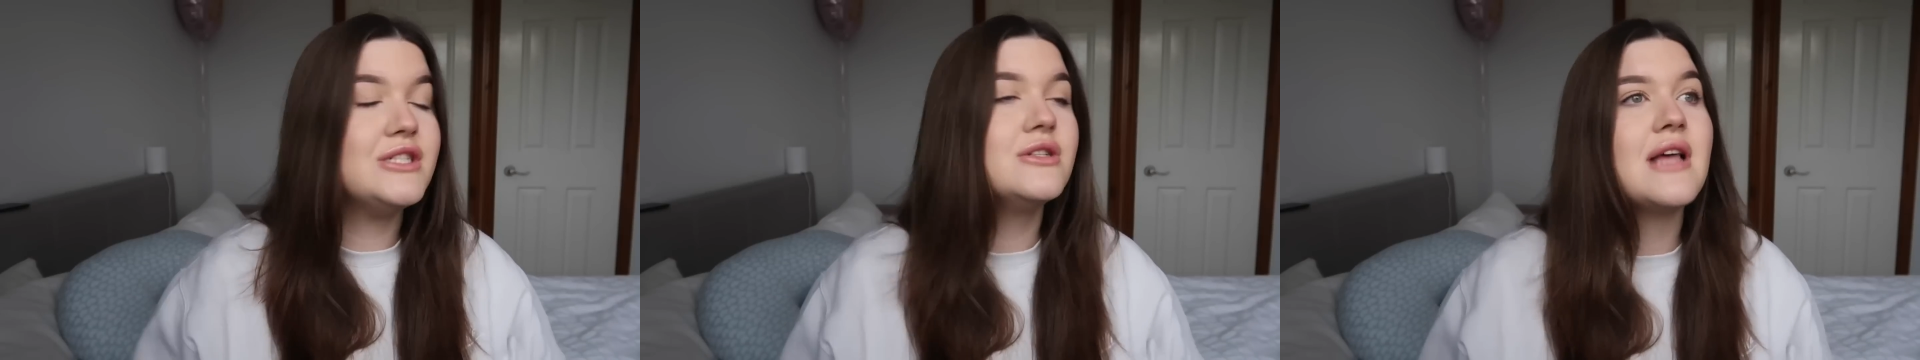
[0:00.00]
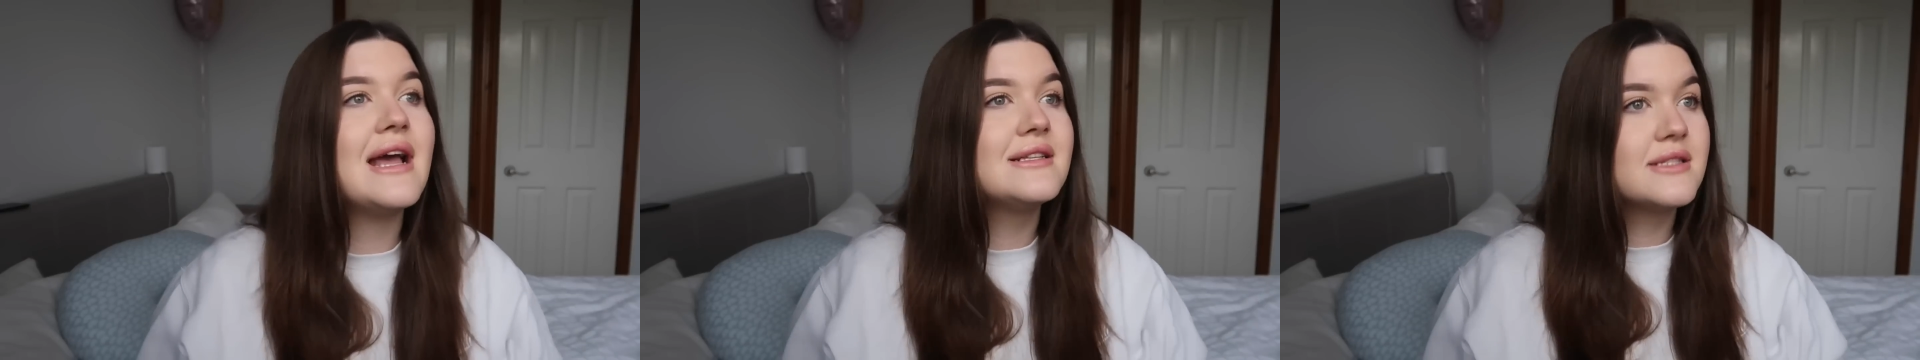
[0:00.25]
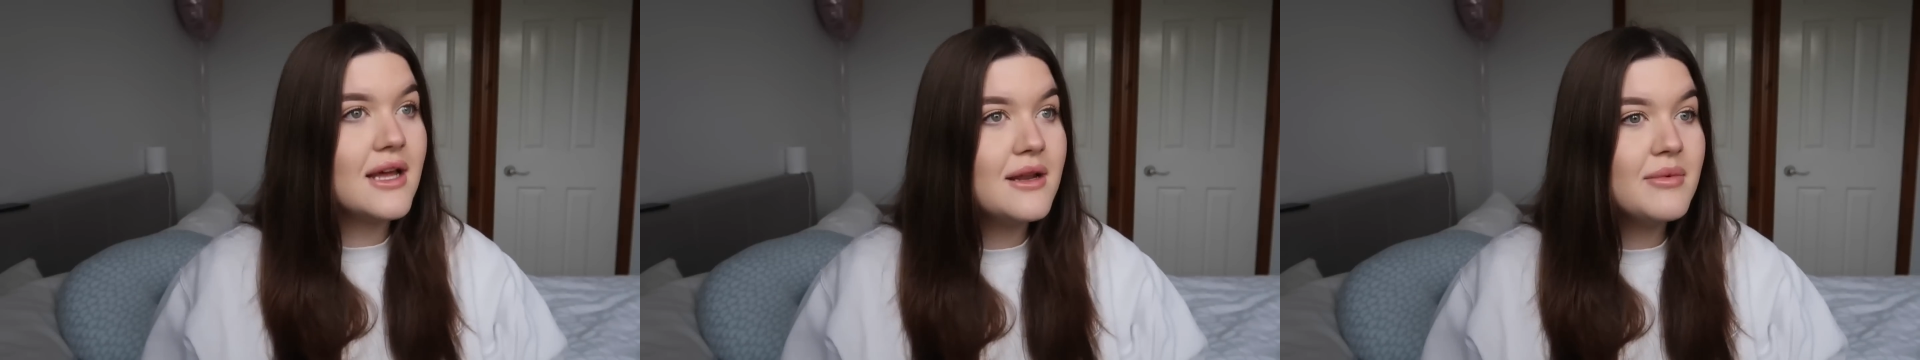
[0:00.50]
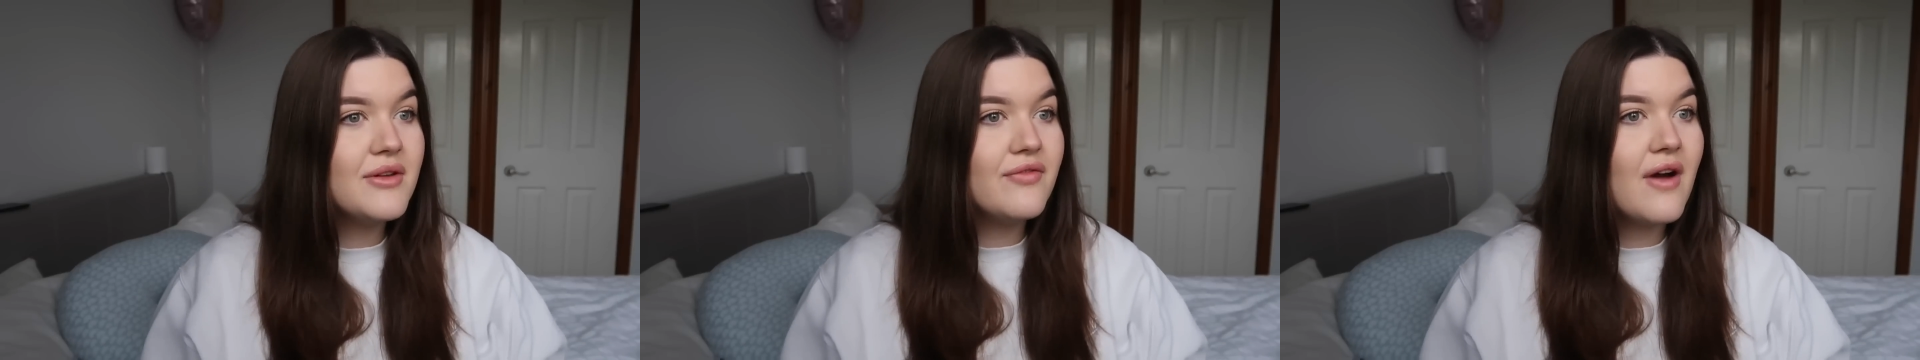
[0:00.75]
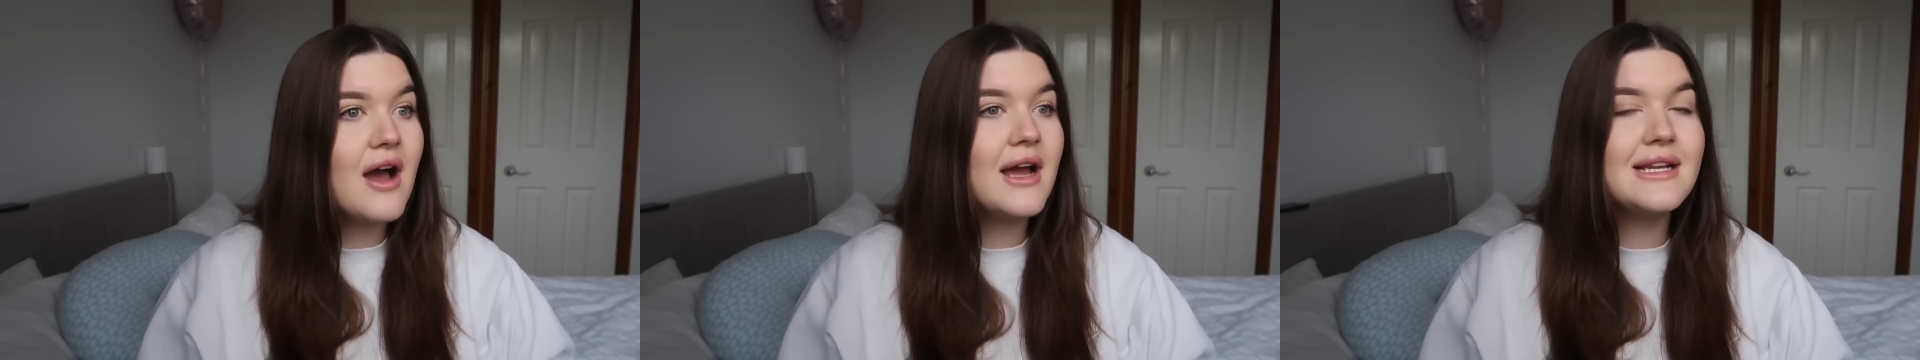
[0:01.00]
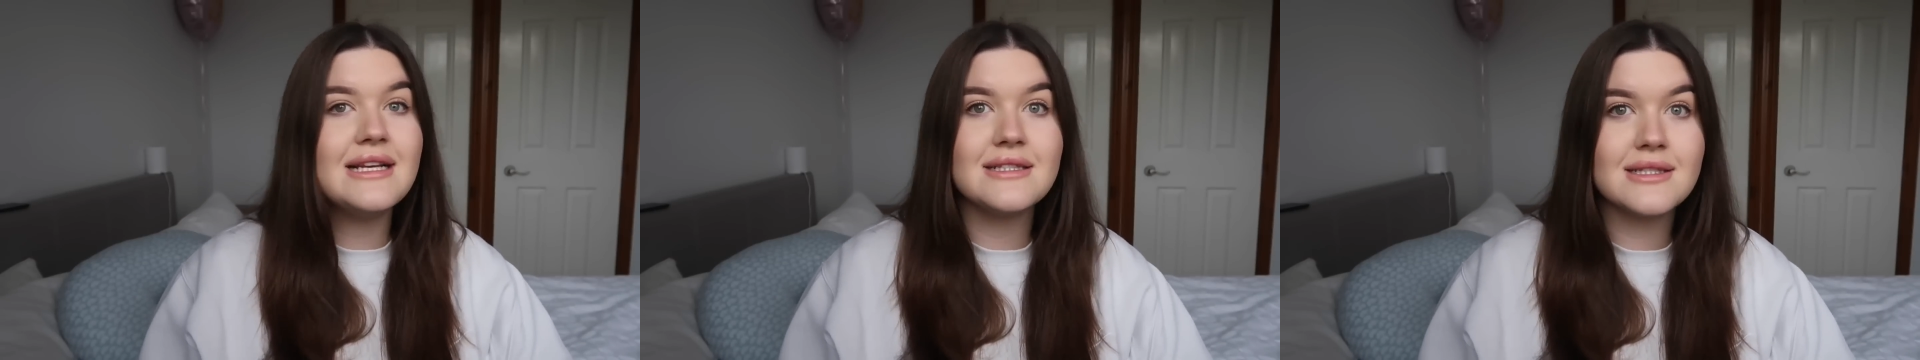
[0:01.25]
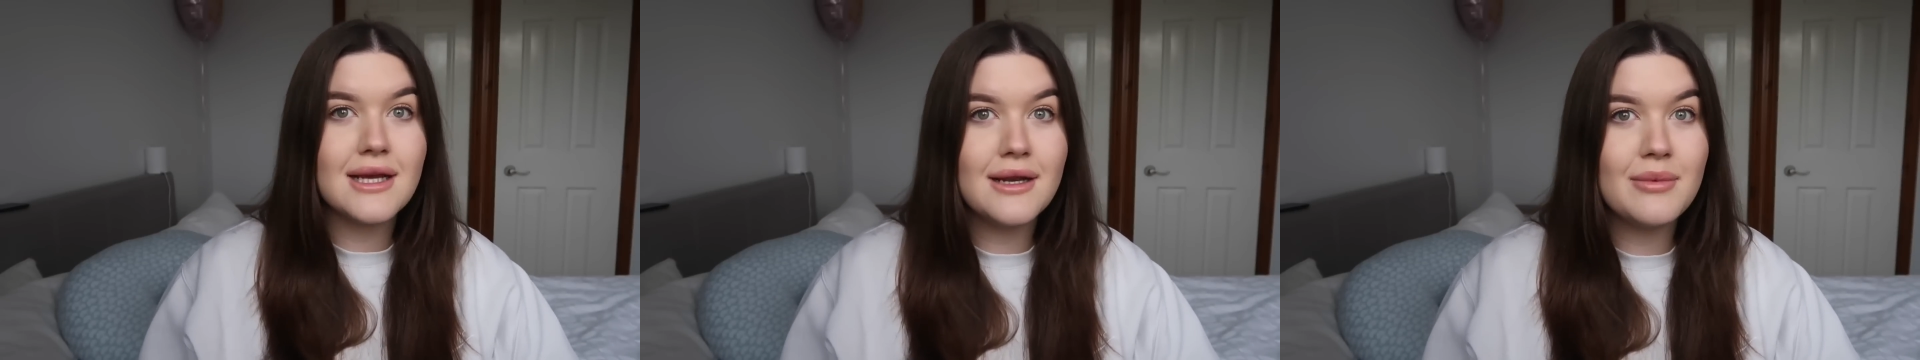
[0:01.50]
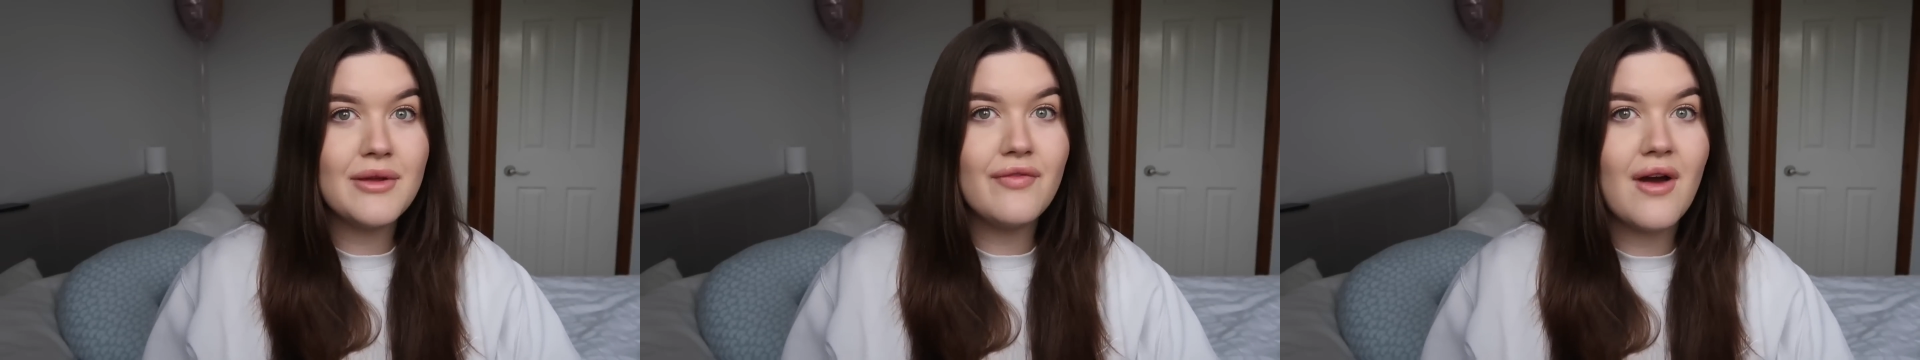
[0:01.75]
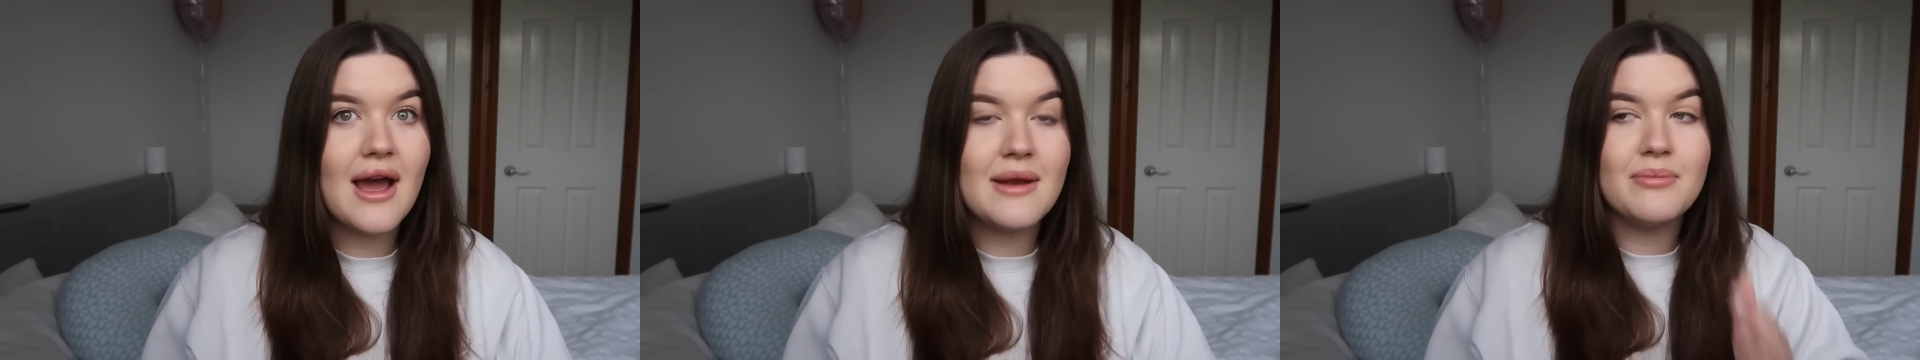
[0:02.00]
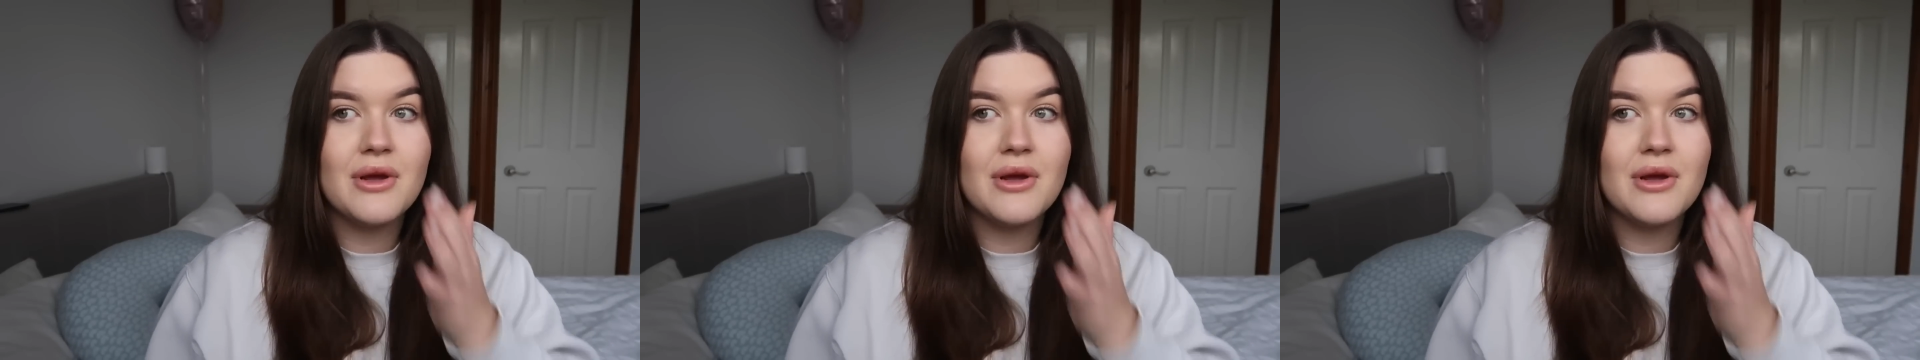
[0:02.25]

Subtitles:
She was like, it's gonna be fine, it's gonna be fine.